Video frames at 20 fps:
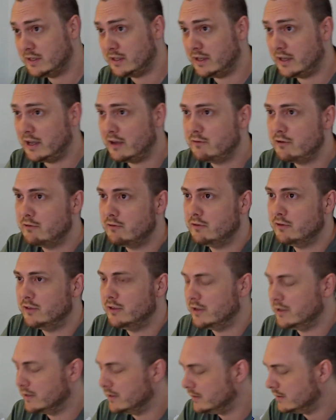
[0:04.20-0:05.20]
They have
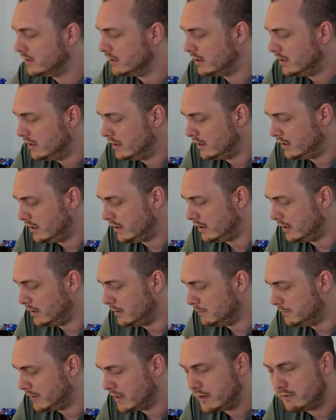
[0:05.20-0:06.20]
everything.
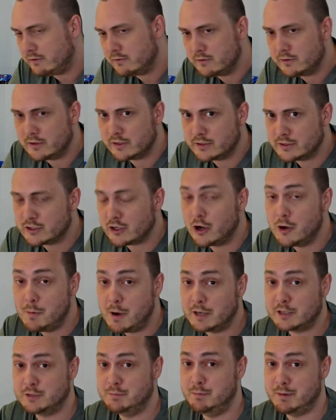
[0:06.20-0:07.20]
They have everything so
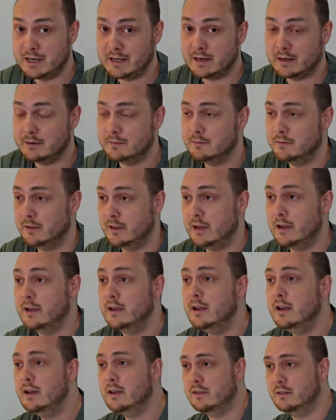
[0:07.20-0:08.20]
much better. They
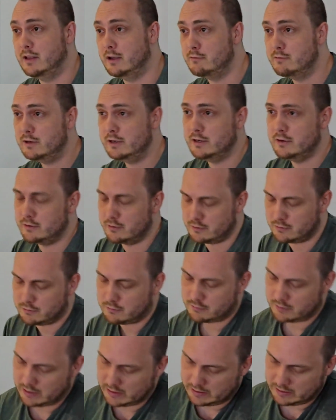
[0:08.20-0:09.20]
really
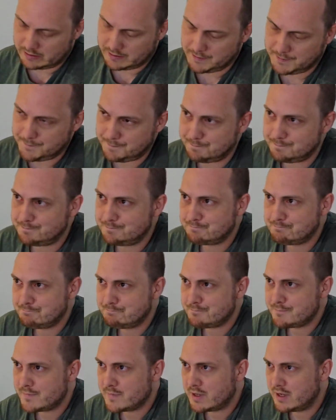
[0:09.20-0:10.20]
do.
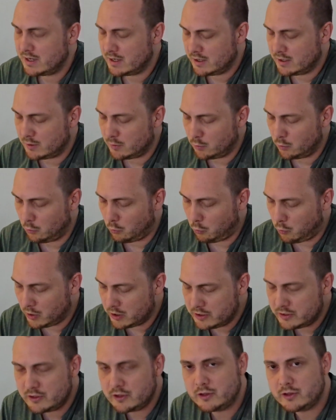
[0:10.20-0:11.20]

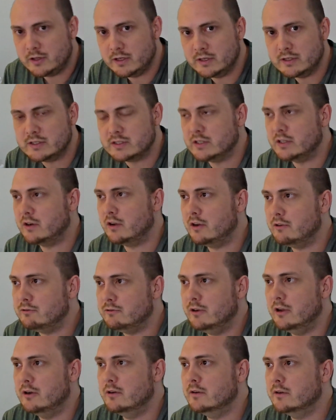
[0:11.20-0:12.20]
One of the things that I've
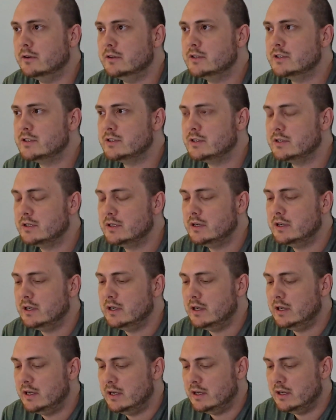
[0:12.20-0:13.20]
noticed
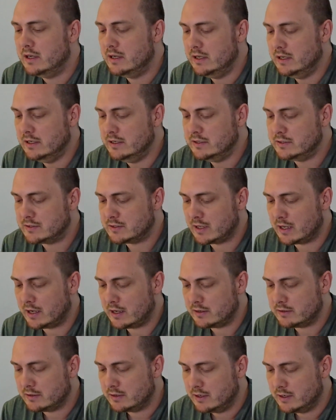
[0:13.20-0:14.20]
is
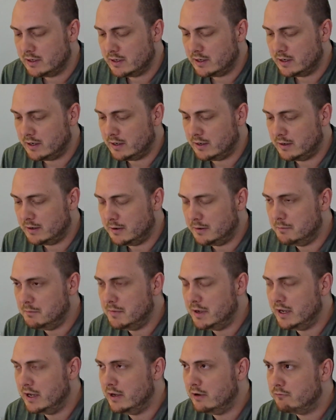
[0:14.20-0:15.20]
that
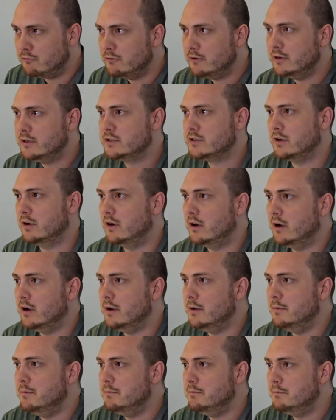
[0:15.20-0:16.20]
every
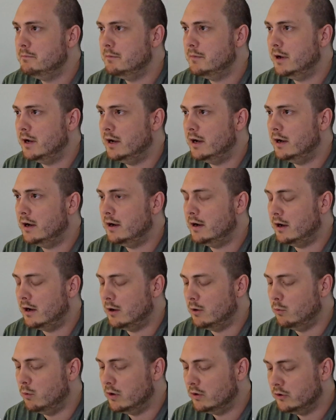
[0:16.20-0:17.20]
time
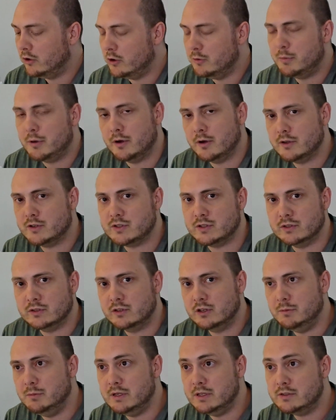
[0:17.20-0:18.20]
a well-known person
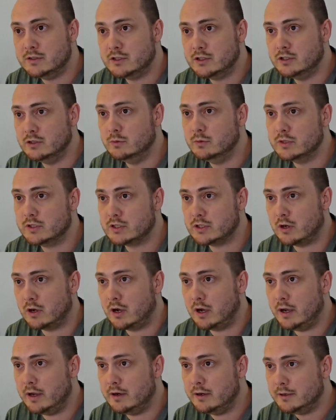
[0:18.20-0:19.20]
commits
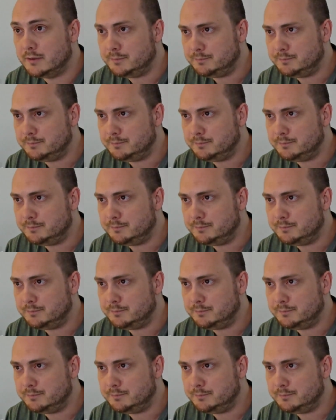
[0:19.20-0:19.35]
suicide,